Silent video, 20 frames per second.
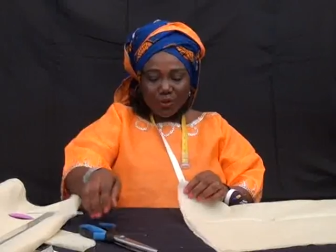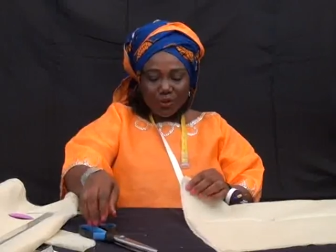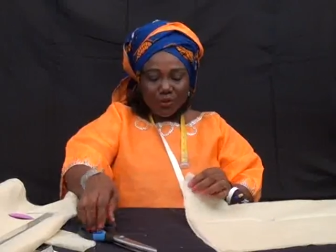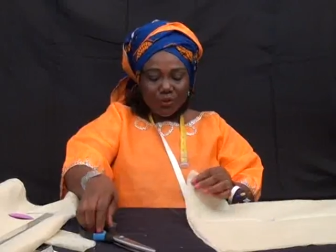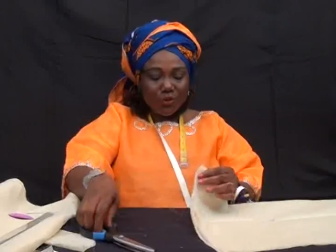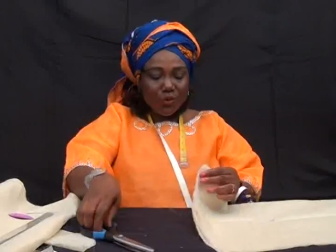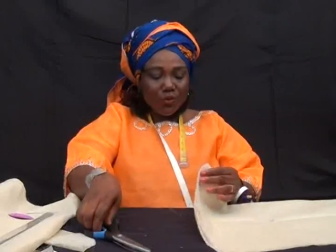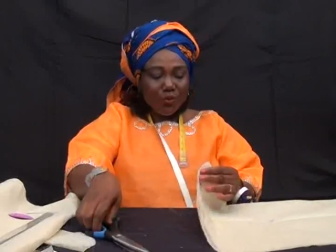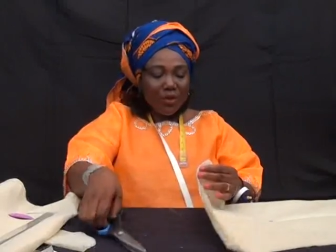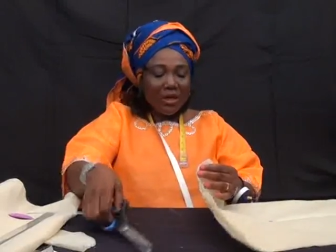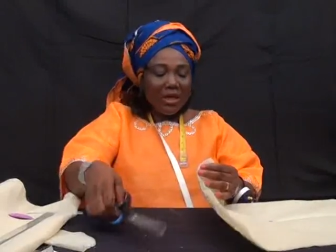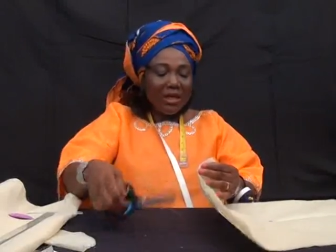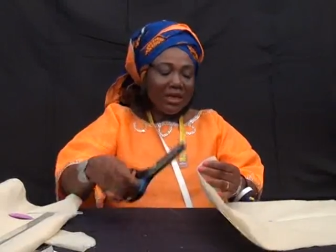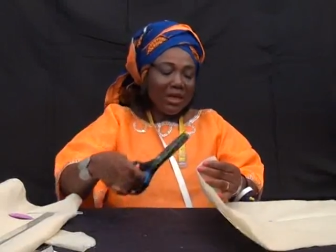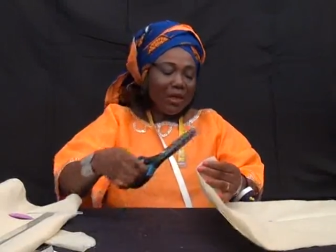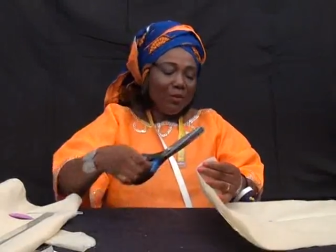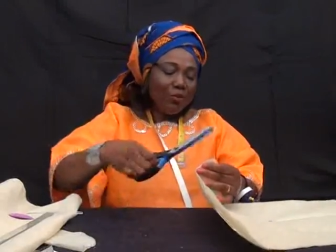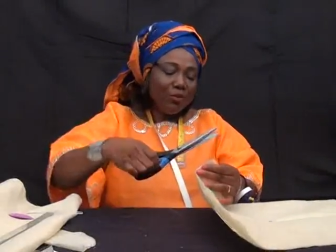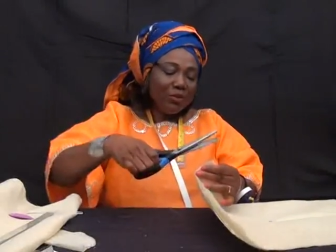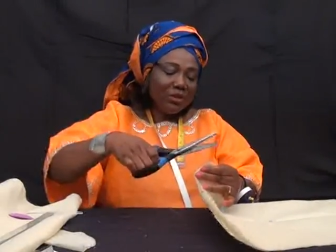So we can
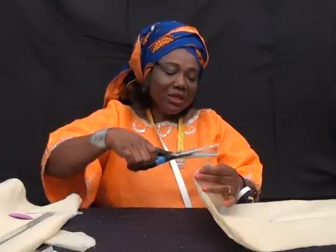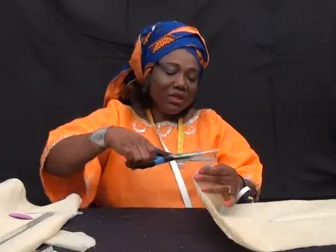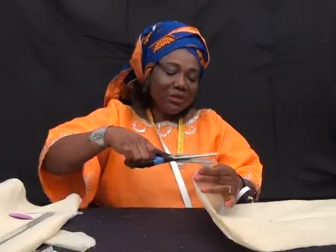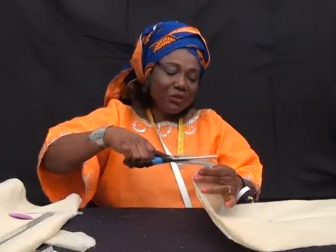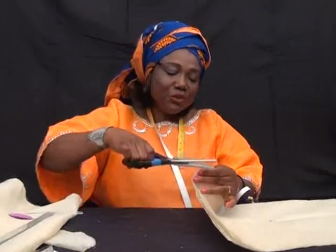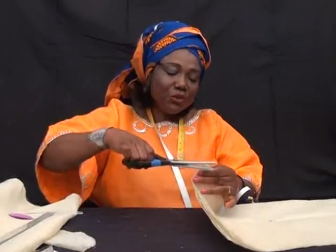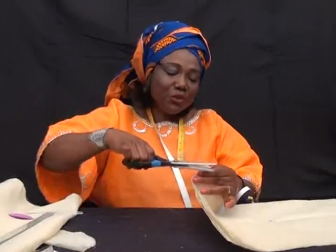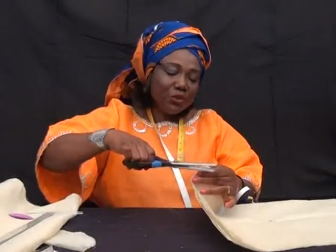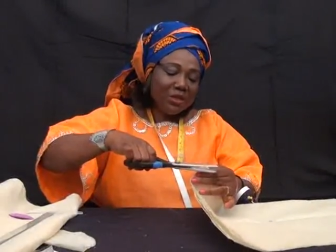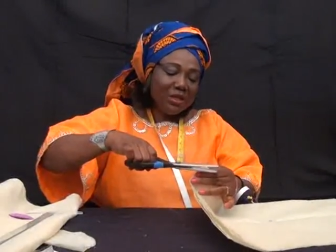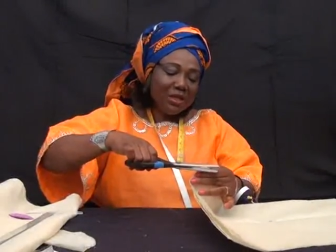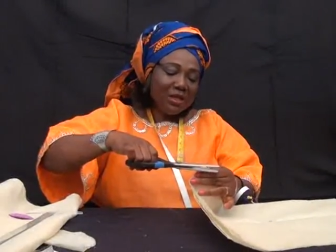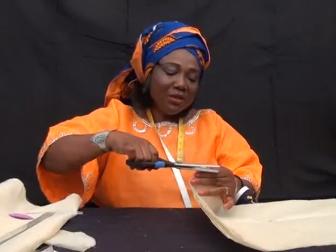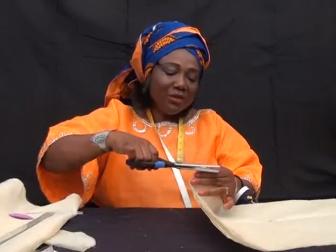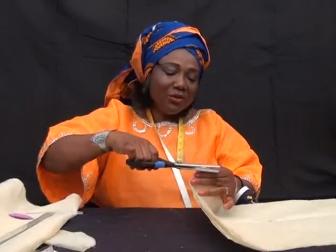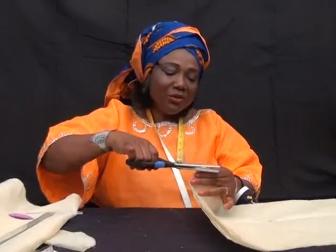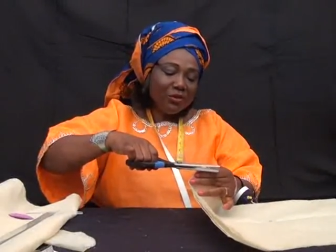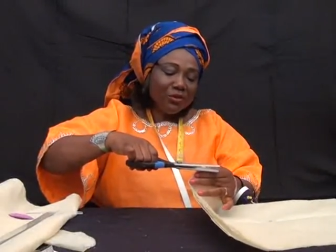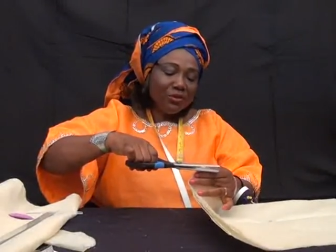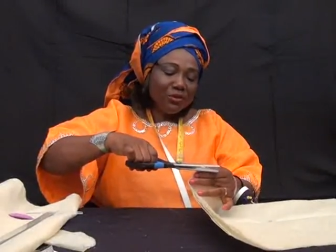now put our shoulder
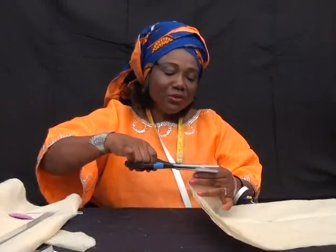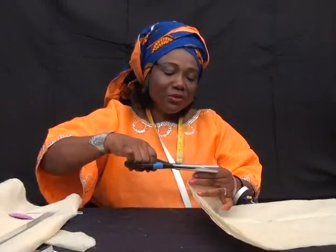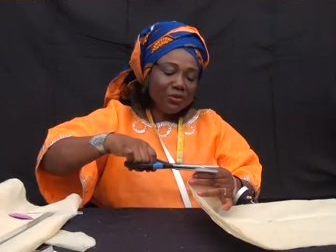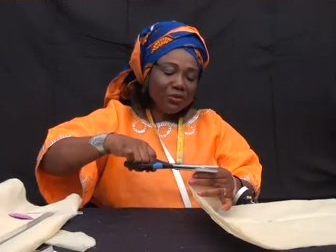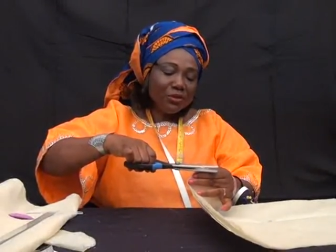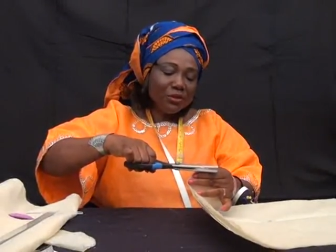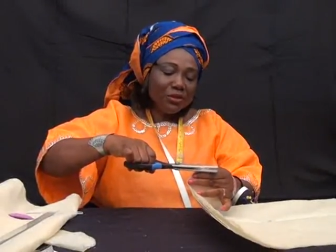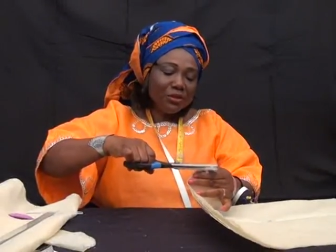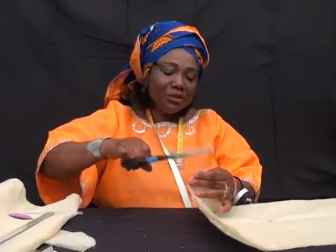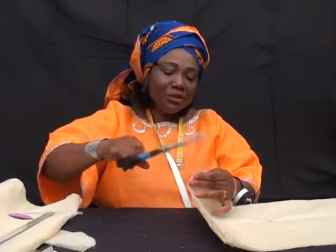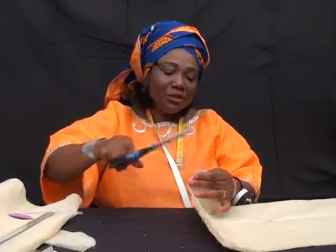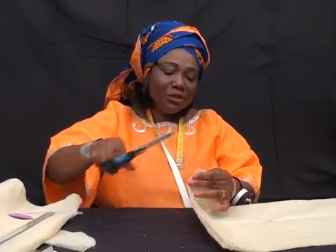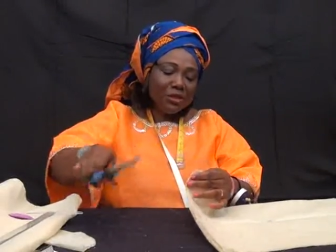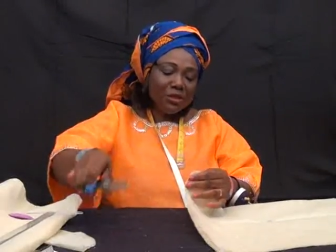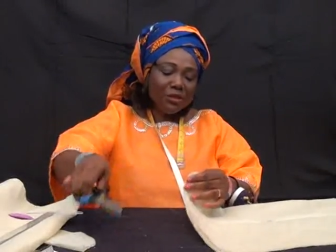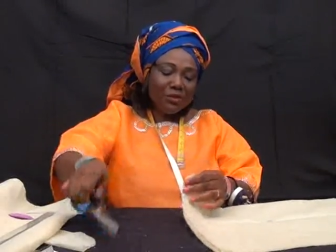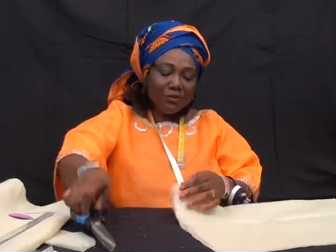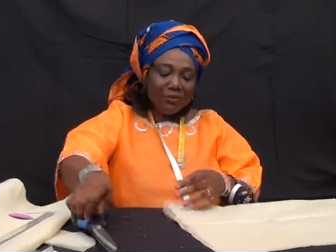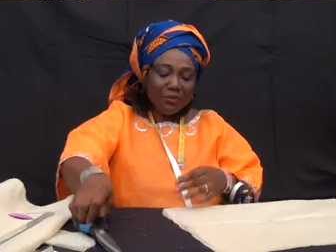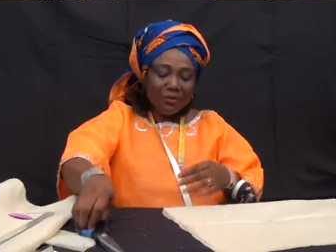notch in the
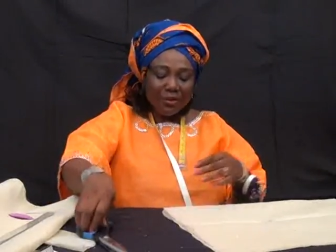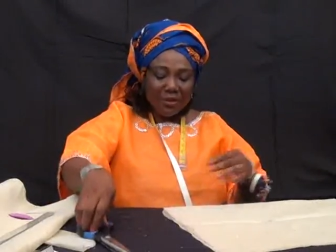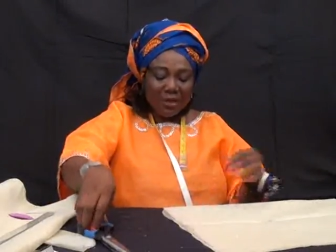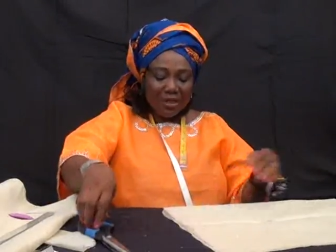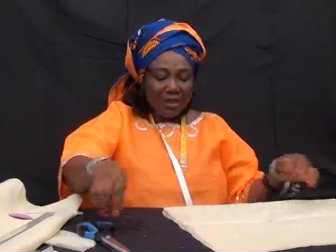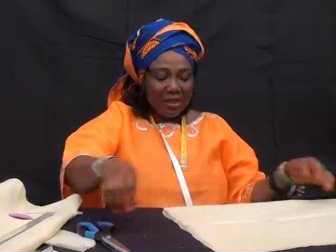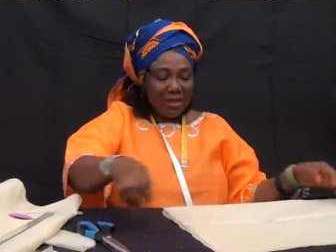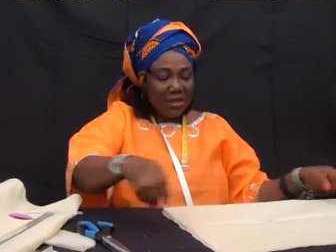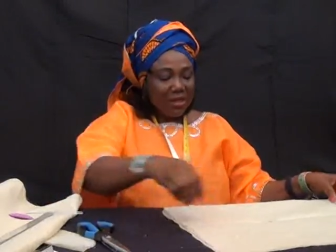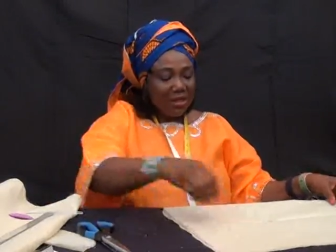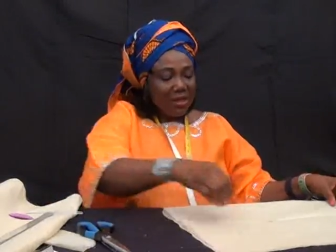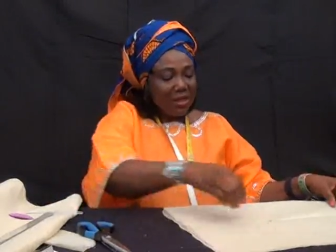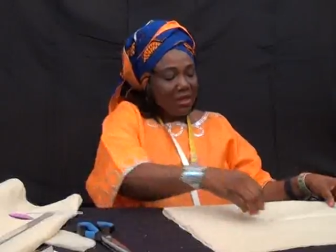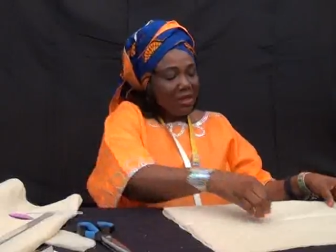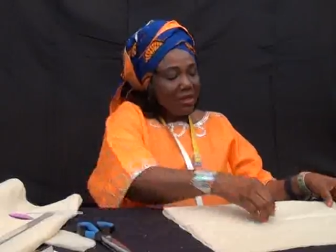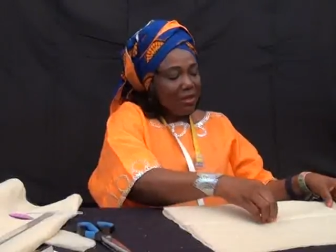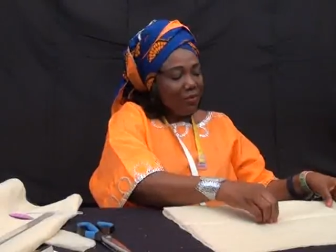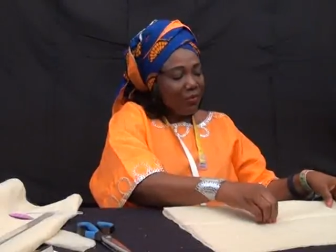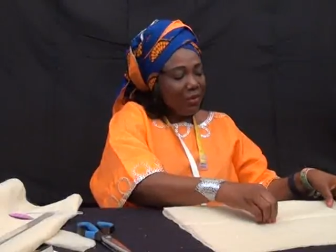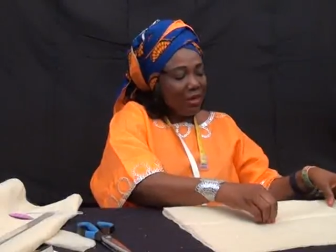sleeve
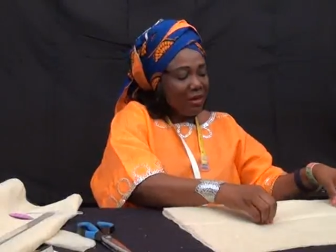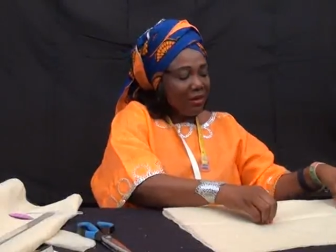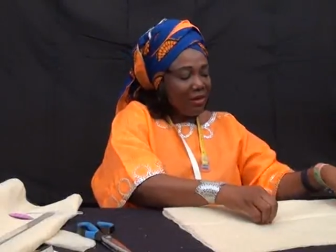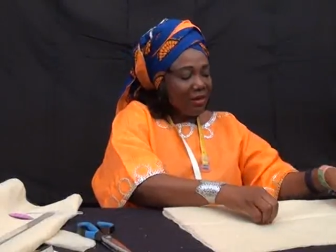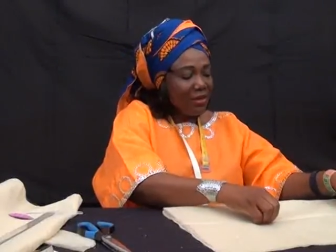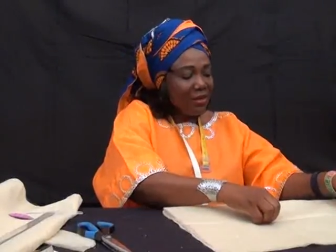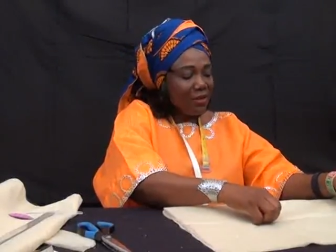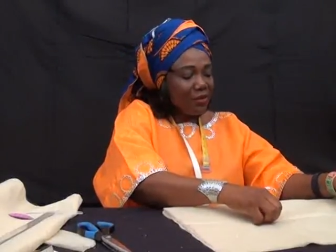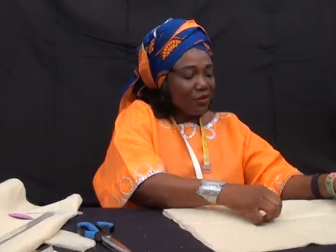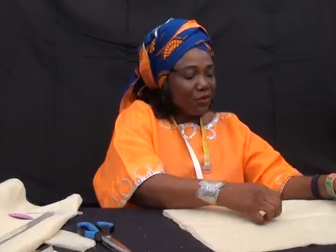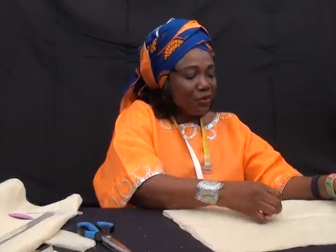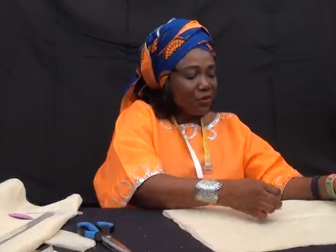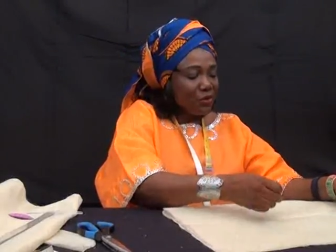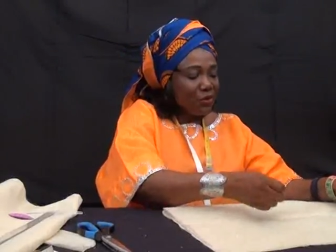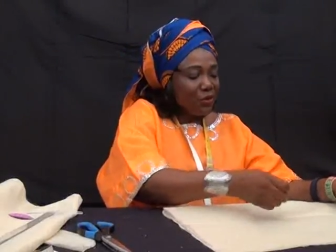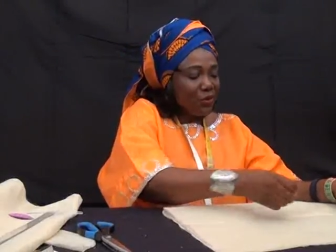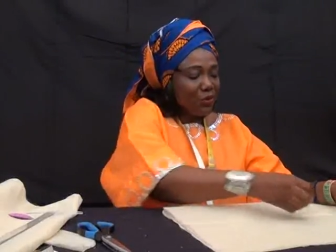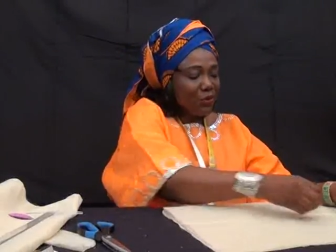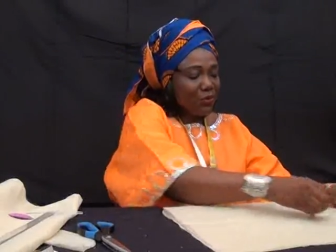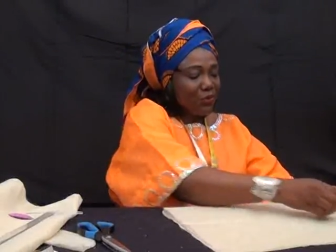and we are ready to
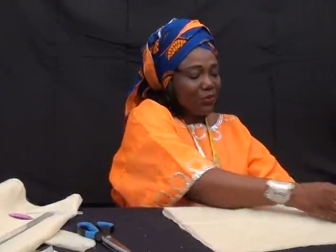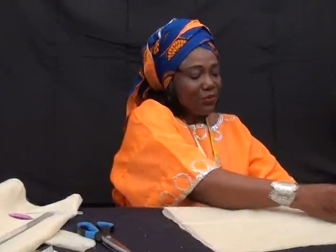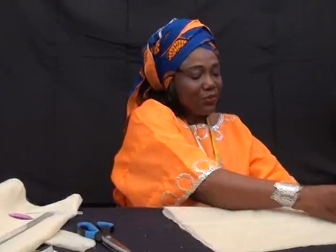sew.